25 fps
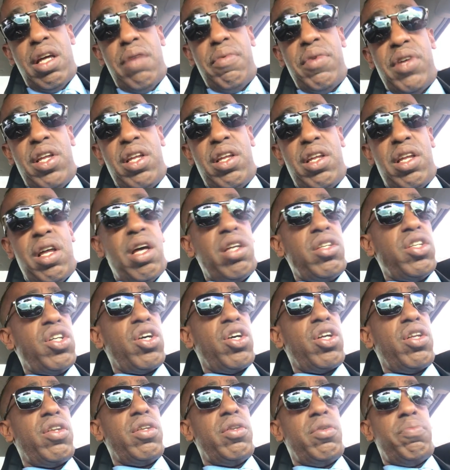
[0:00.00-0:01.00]
I mean,
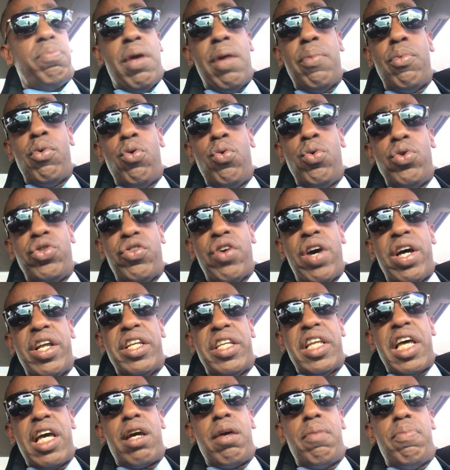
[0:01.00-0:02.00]
the people who were trying to
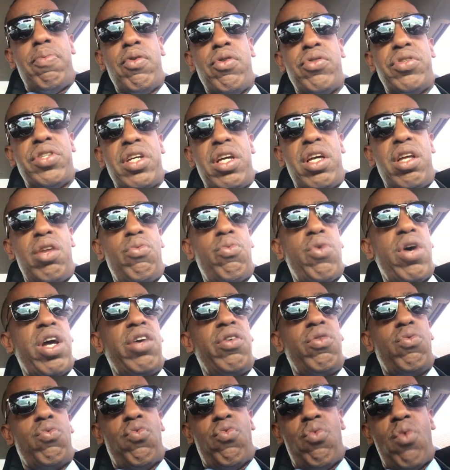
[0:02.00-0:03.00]
take her purse and get
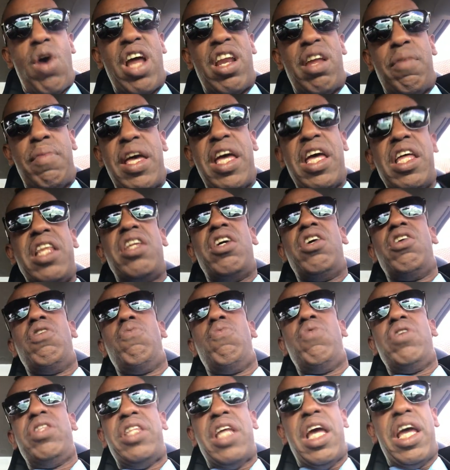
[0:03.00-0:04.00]
away wind up hitting her
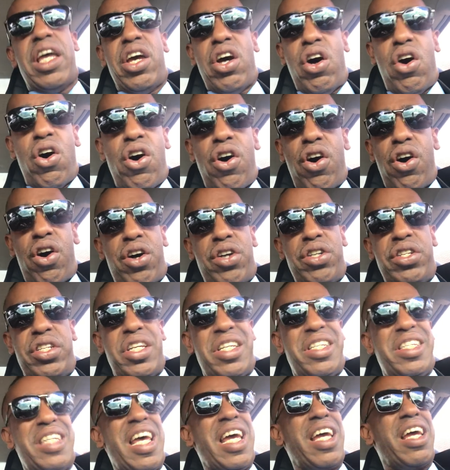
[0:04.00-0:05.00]
with their car
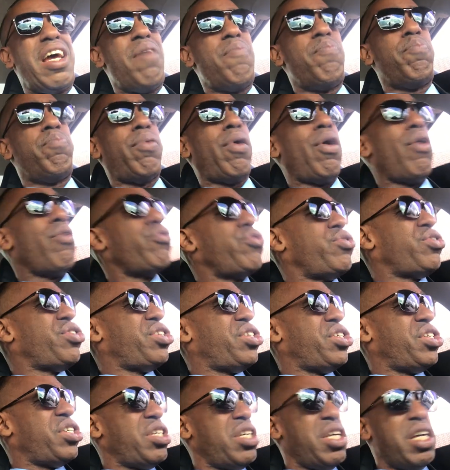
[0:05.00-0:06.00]
to take a
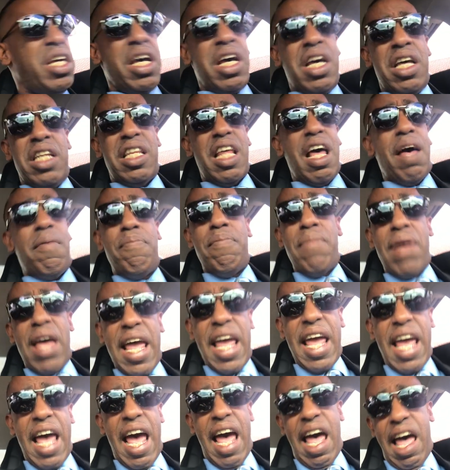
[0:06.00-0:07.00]
purse that
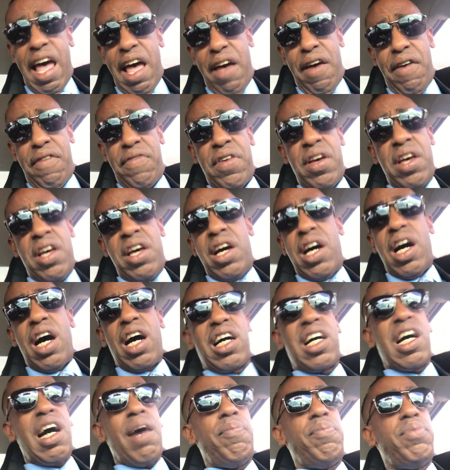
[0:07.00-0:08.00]
may have a
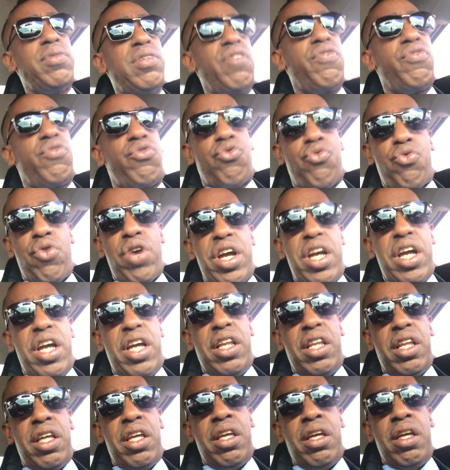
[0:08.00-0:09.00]
couple of
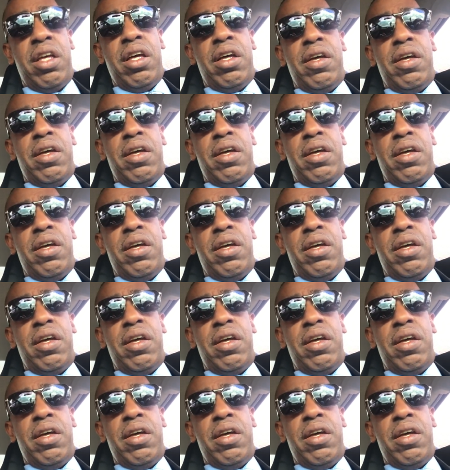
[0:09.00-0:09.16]
green